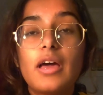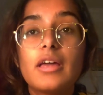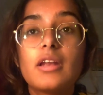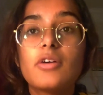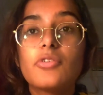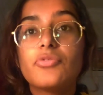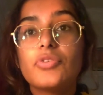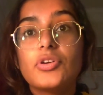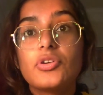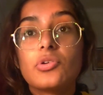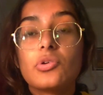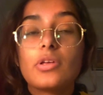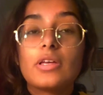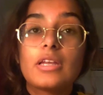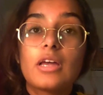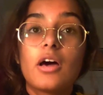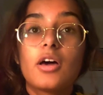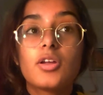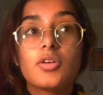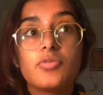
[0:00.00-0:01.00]
official and
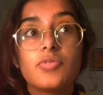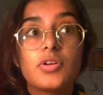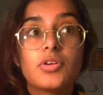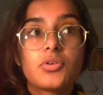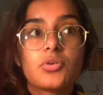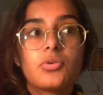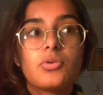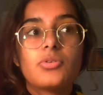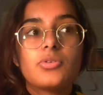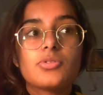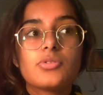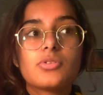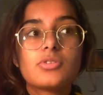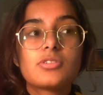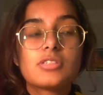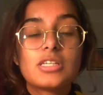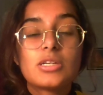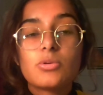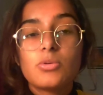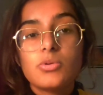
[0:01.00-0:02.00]
unofficial
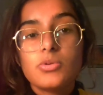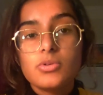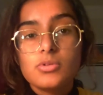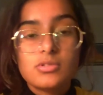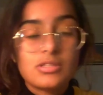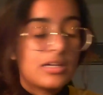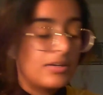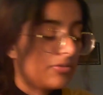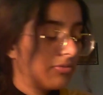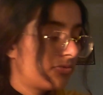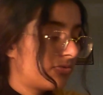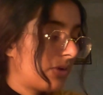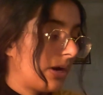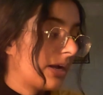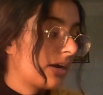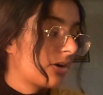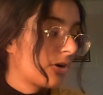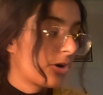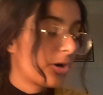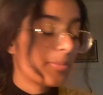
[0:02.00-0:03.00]
sequels that
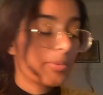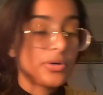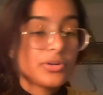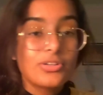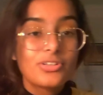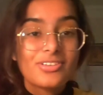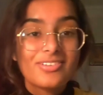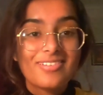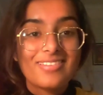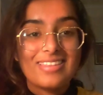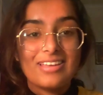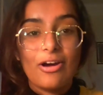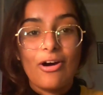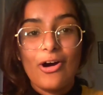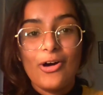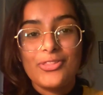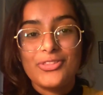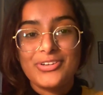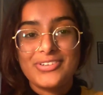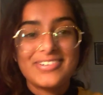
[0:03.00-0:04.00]
Frank Herbert, the
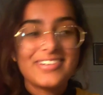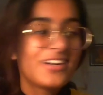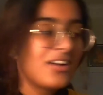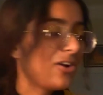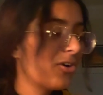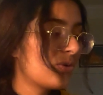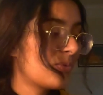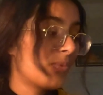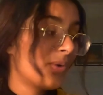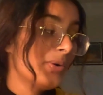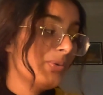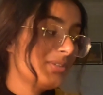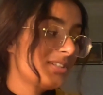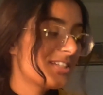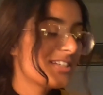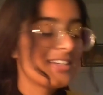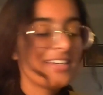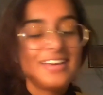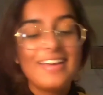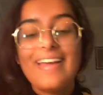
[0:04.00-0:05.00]
author,
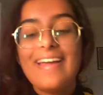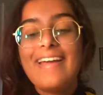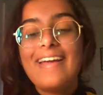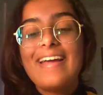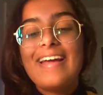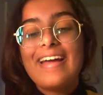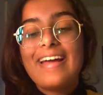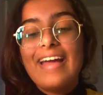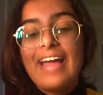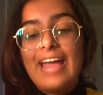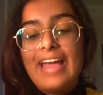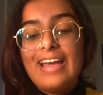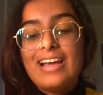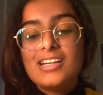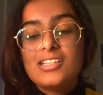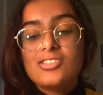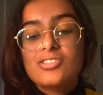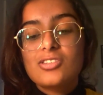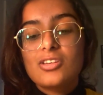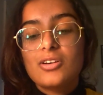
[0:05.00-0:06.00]
wrote.
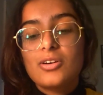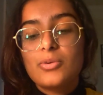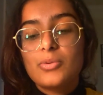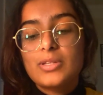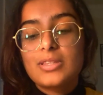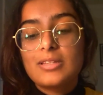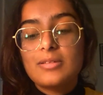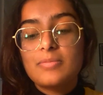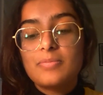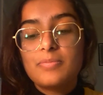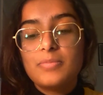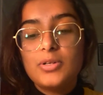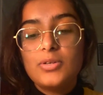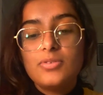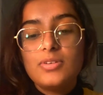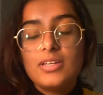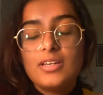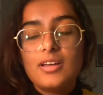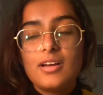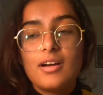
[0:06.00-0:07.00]
And so what the
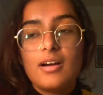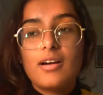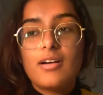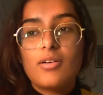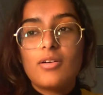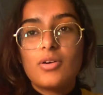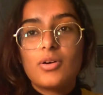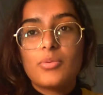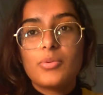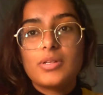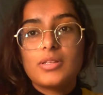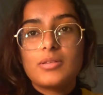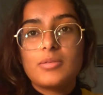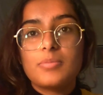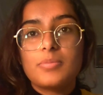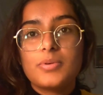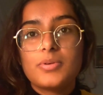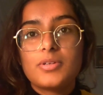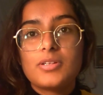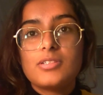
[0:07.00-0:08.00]
movie, or what the
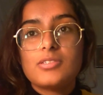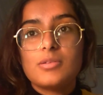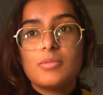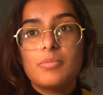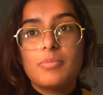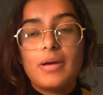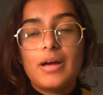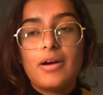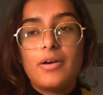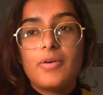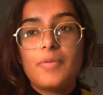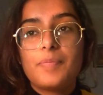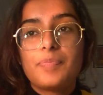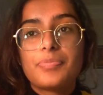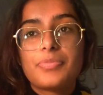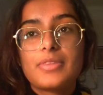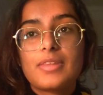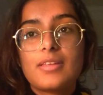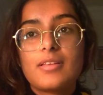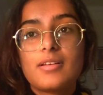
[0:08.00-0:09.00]
book is about,
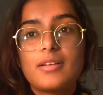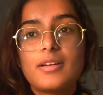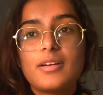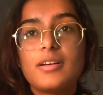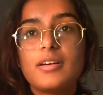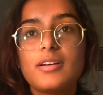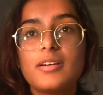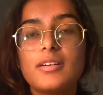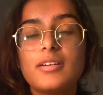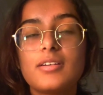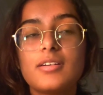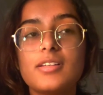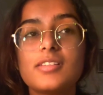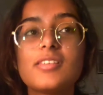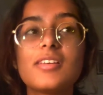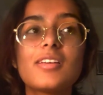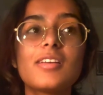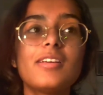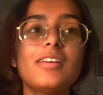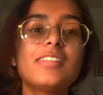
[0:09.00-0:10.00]
it's
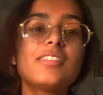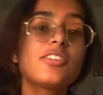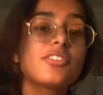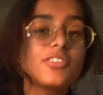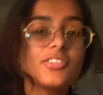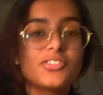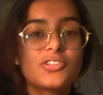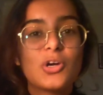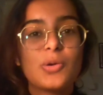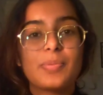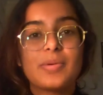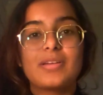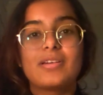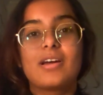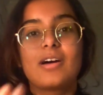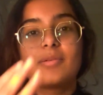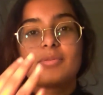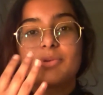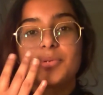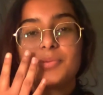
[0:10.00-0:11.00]
a dystopian
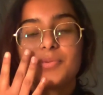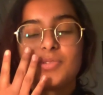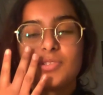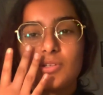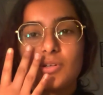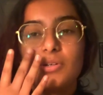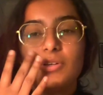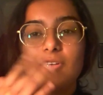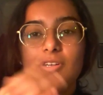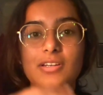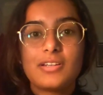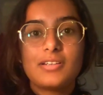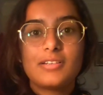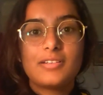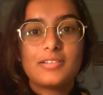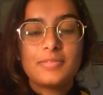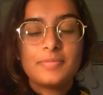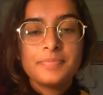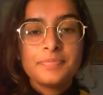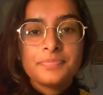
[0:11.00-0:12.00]
novel. So you
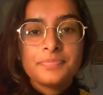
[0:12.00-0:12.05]
can